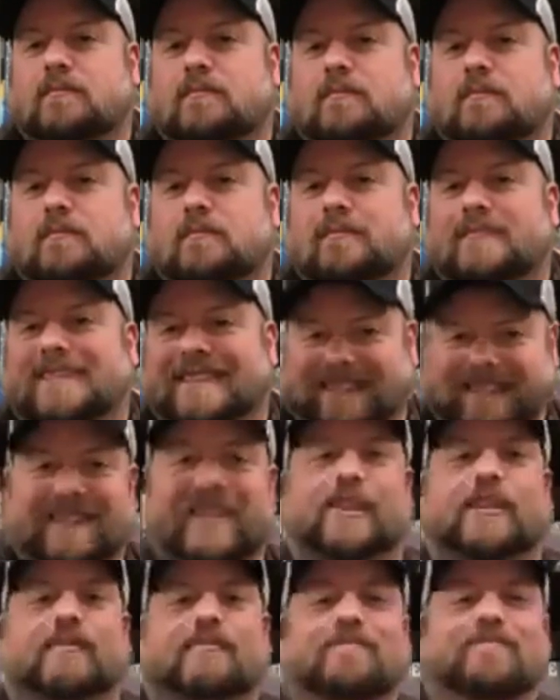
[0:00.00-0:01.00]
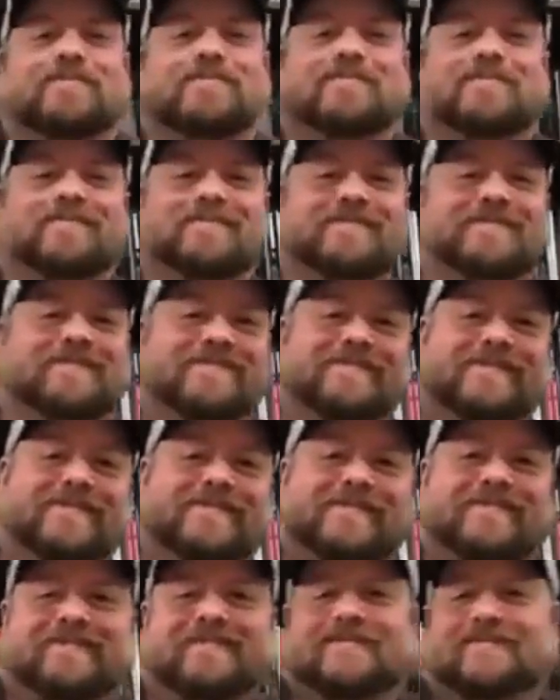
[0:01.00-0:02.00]

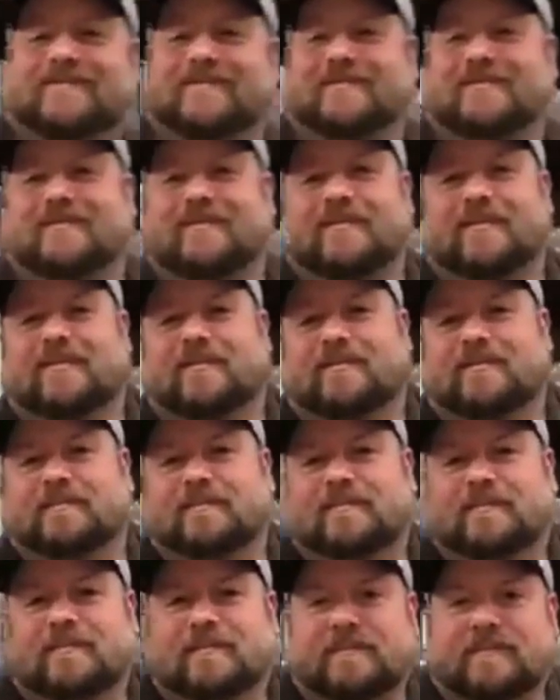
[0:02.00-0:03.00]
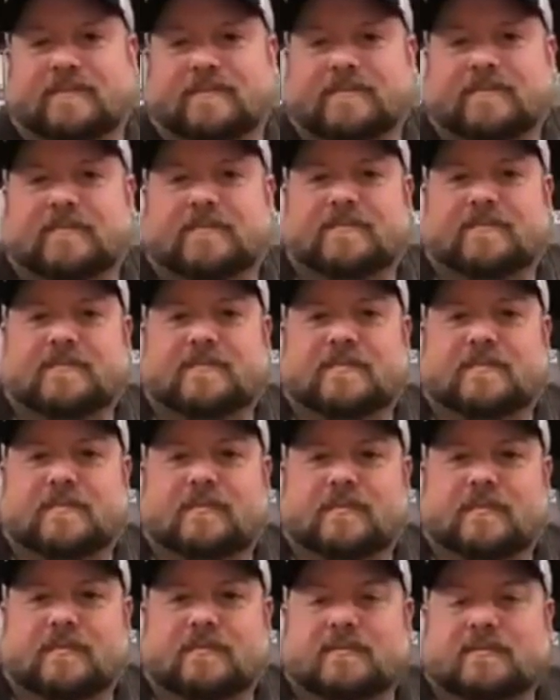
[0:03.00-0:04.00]

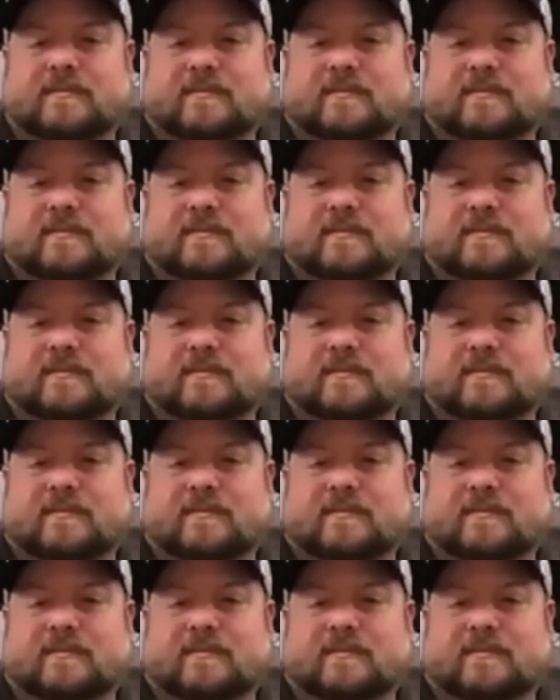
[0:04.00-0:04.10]
This person isn't speaking.